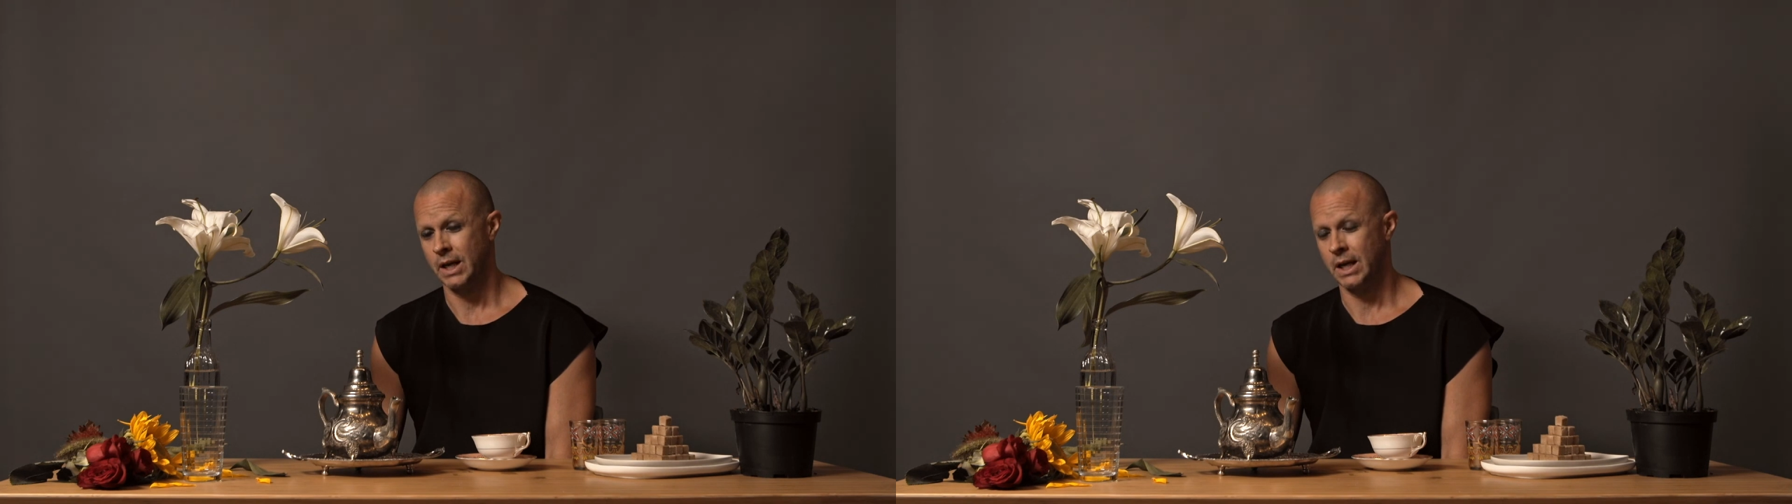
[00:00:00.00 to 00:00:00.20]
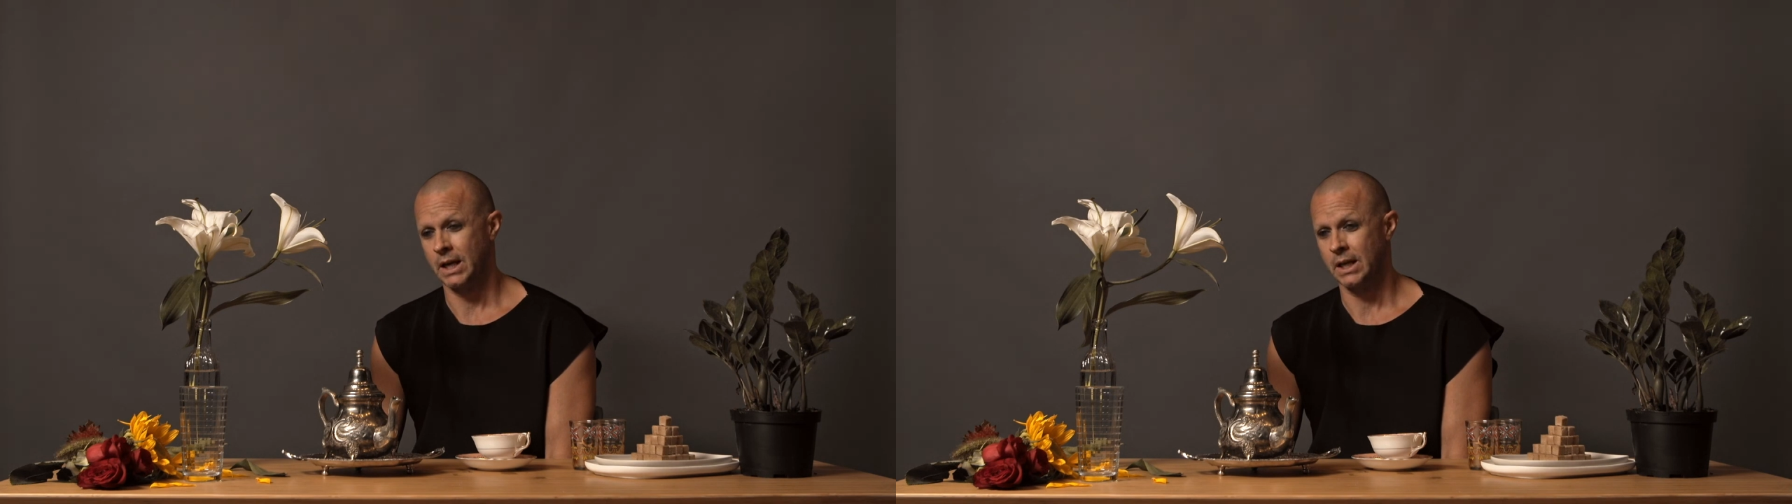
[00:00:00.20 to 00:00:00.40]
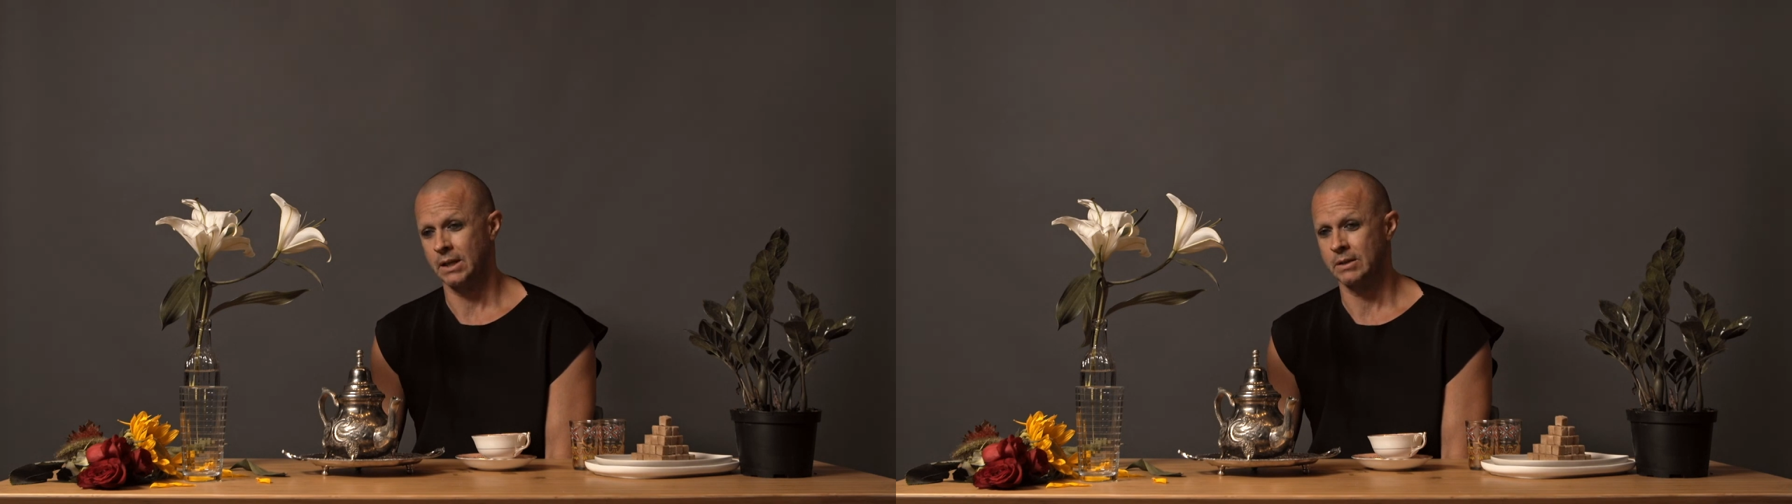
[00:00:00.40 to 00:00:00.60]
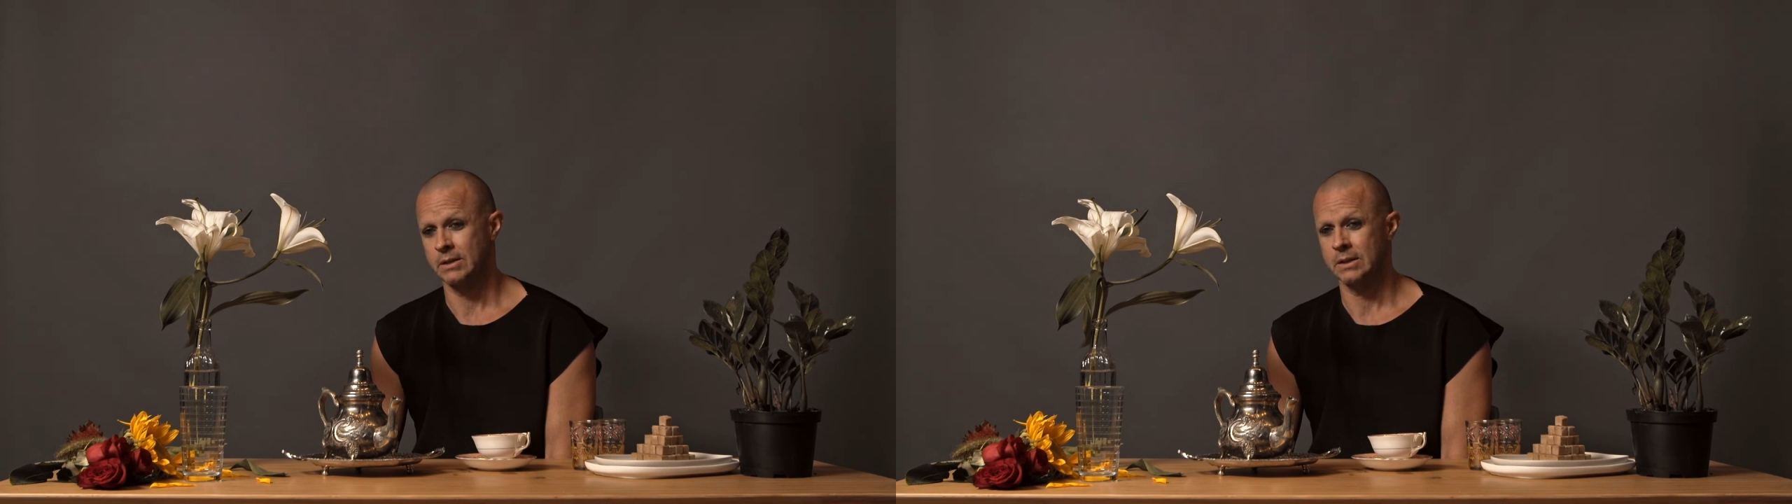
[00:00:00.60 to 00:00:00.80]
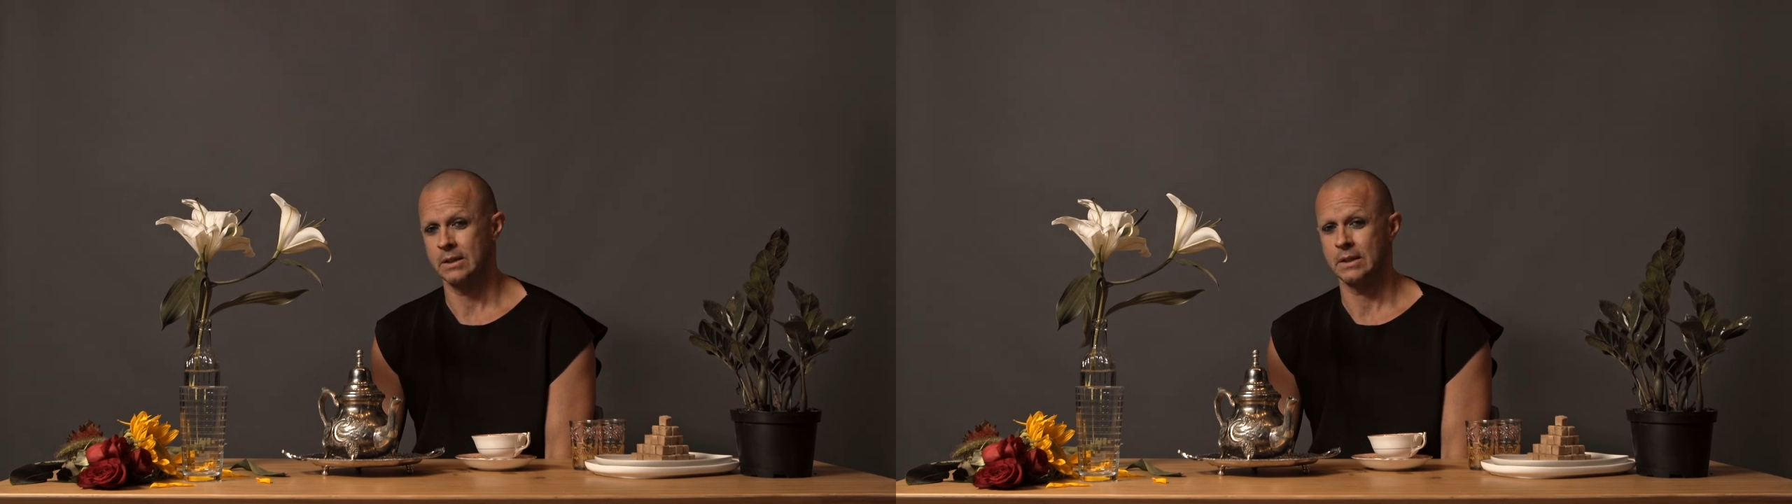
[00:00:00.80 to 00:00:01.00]
And
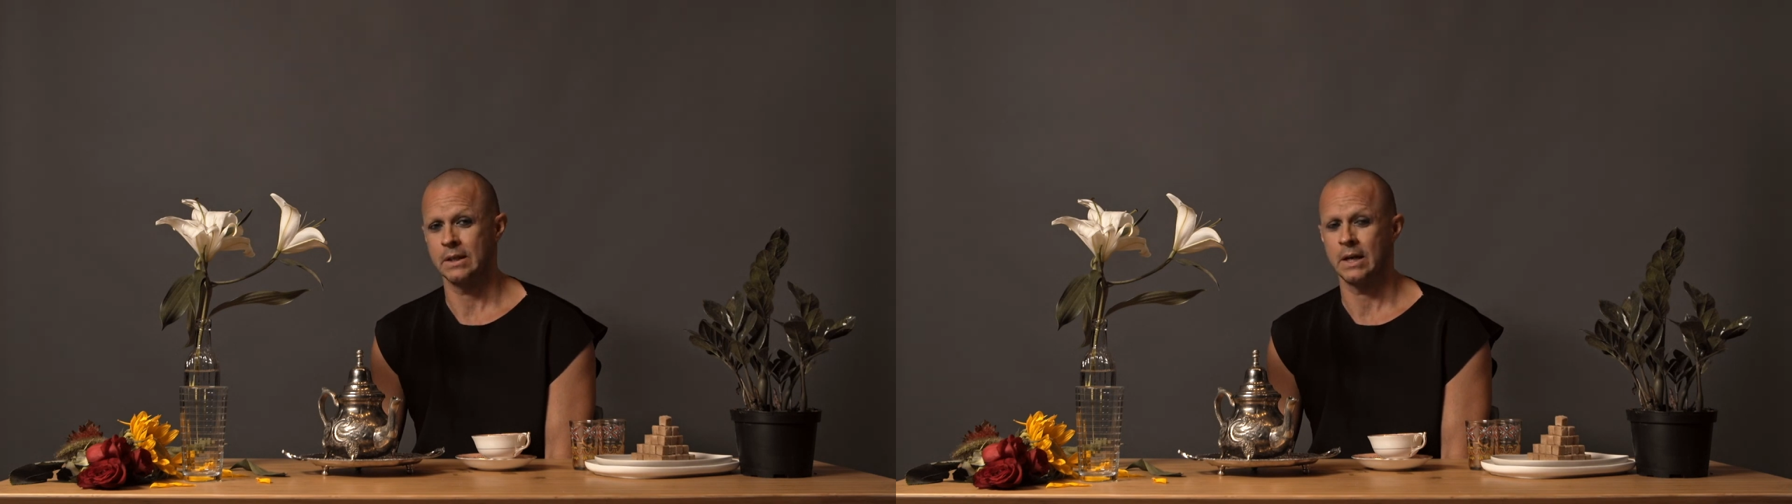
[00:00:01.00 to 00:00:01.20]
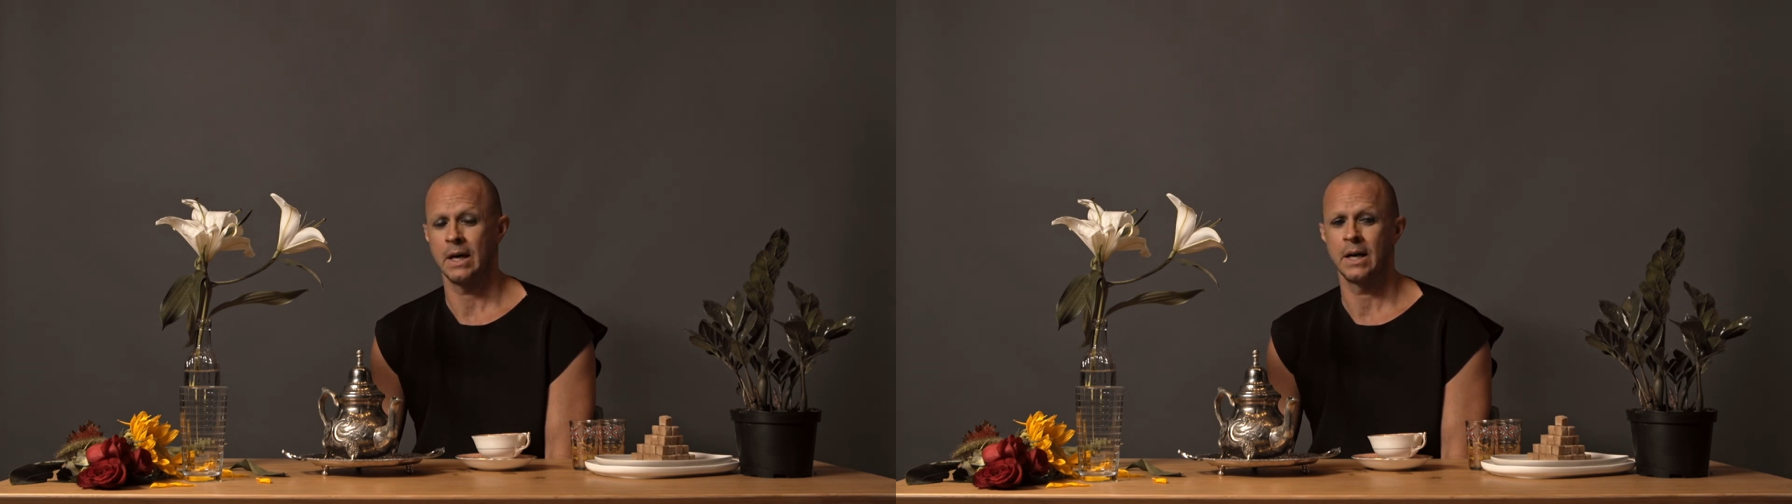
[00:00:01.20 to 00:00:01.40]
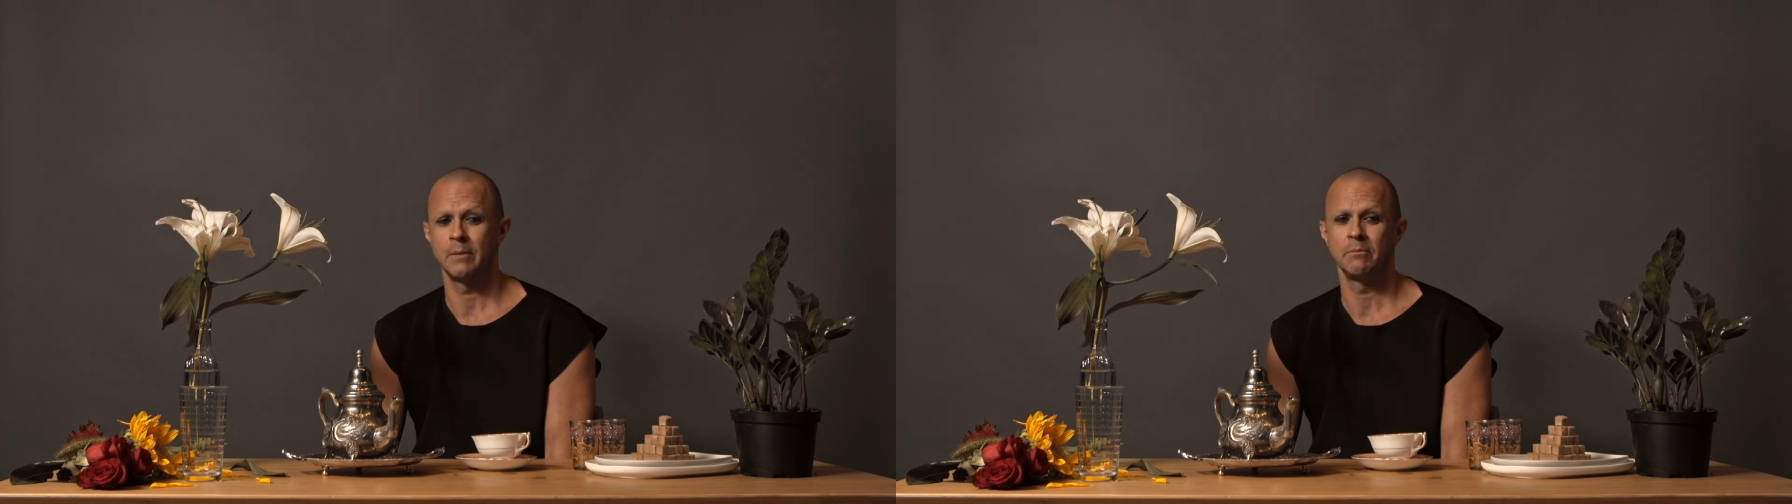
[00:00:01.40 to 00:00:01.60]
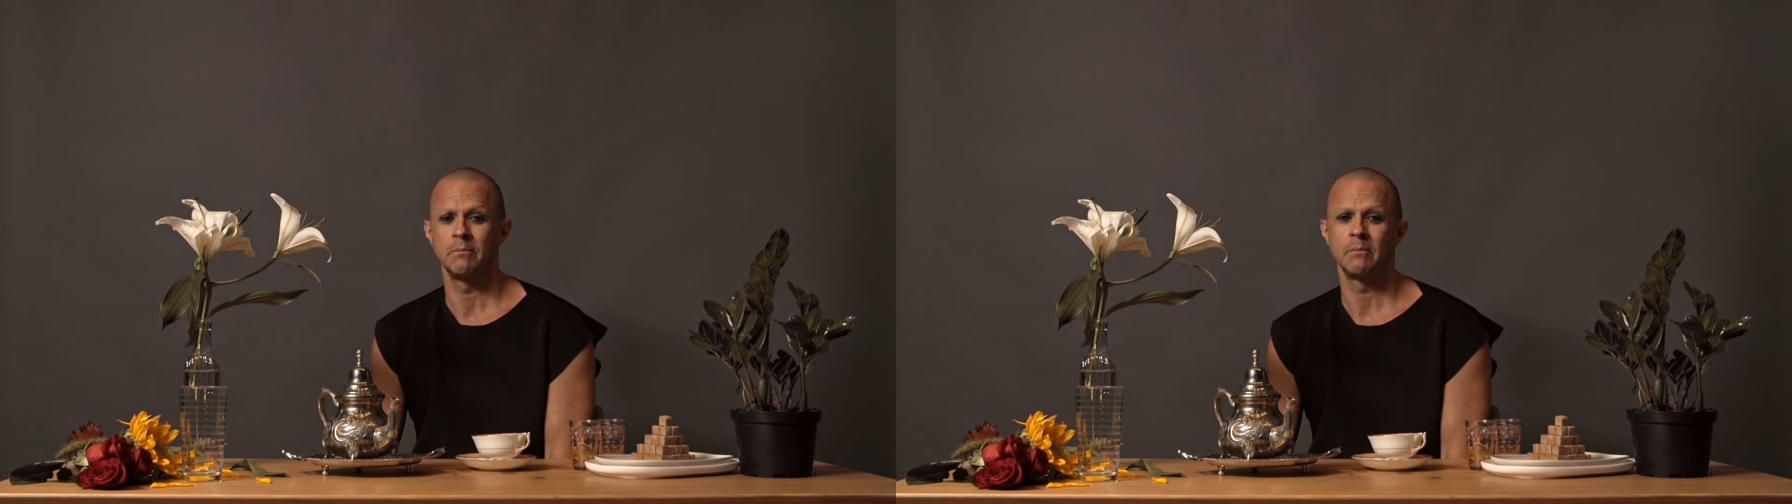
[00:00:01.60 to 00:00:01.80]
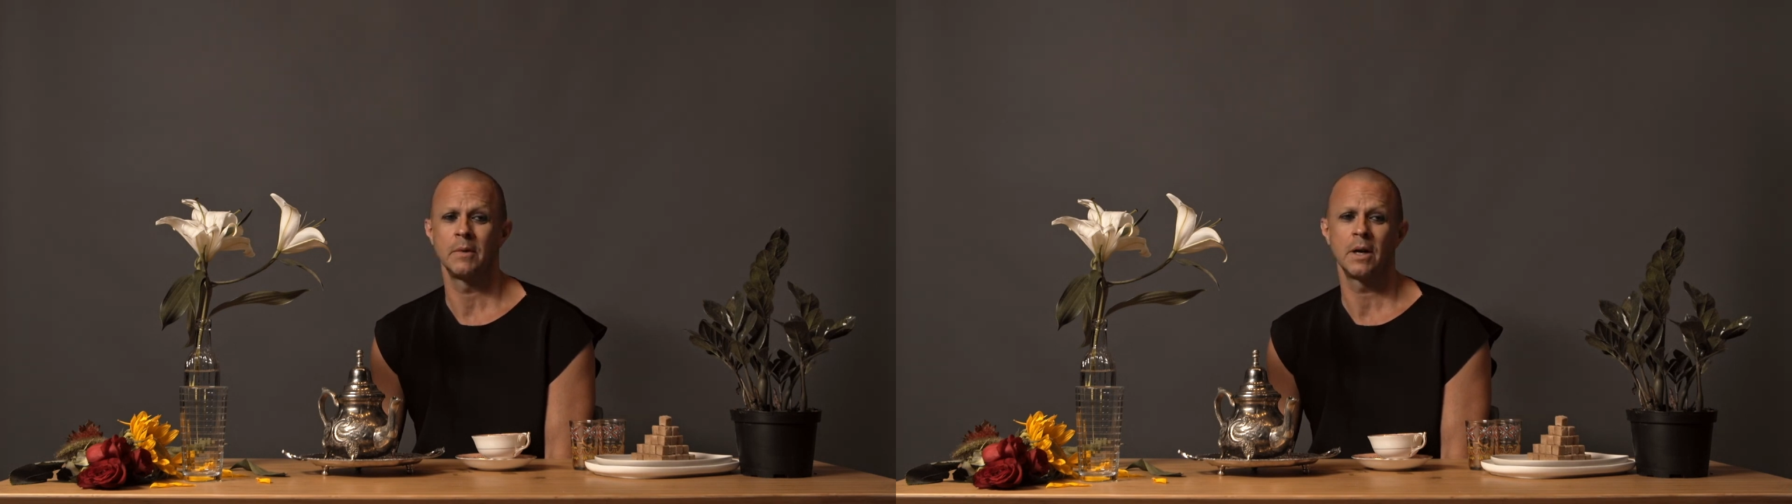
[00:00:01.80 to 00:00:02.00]
I'm